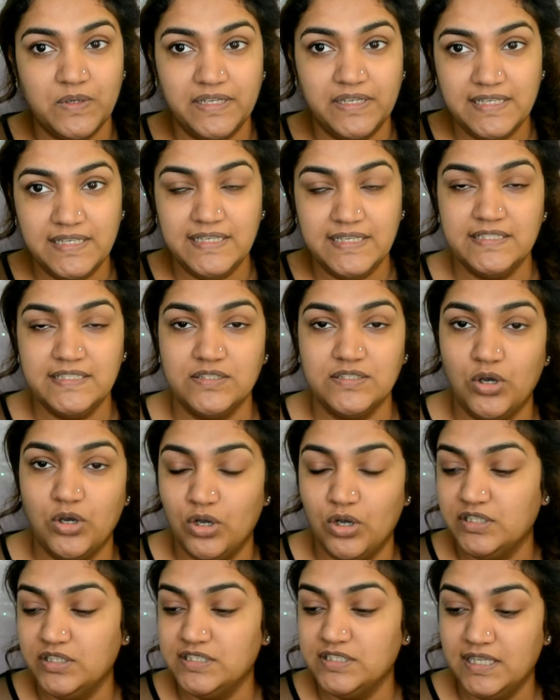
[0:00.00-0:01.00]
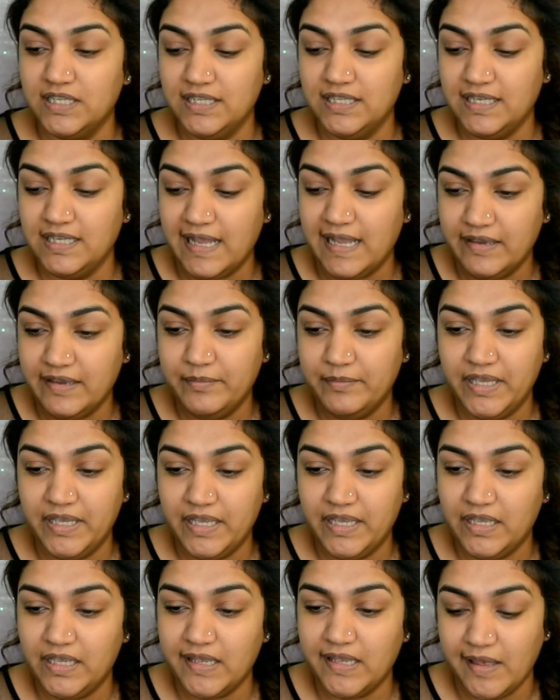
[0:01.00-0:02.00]
is called a
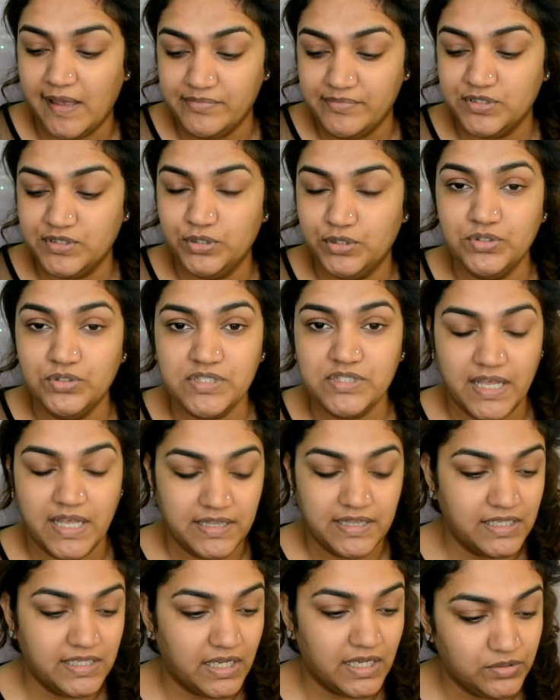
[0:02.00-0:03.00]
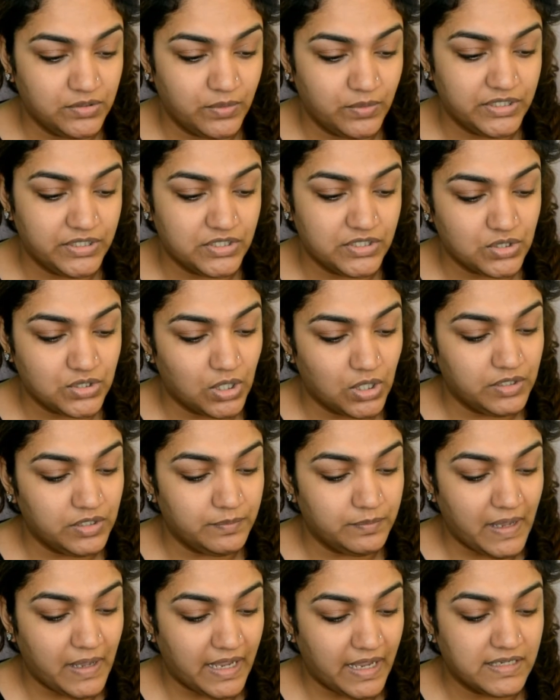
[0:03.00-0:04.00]
Lakme Absolute and the other one is
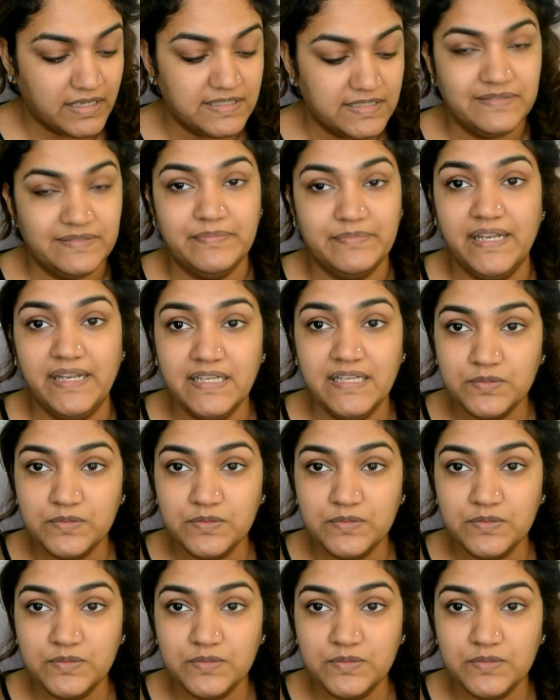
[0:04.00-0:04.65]
called Pack Cosmetics